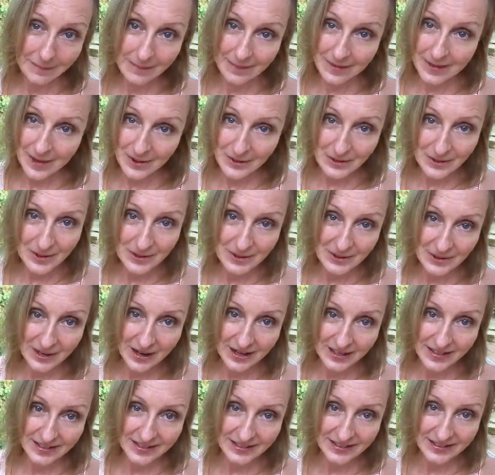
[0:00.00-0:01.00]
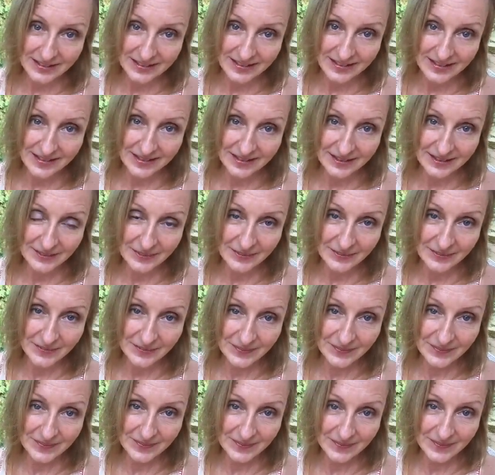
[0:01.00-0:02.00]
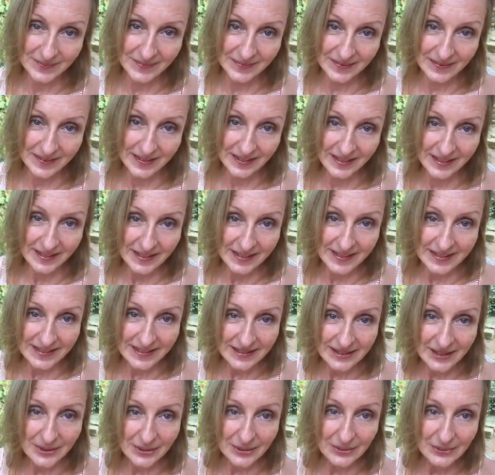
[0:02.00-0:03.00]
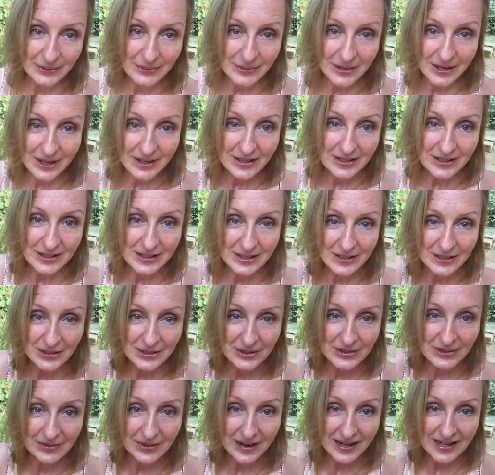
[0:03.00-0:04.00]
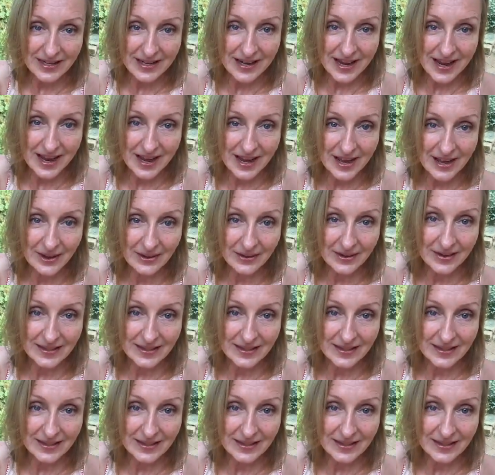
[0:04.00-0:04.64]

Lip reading: No distractions. So what I'll do right now,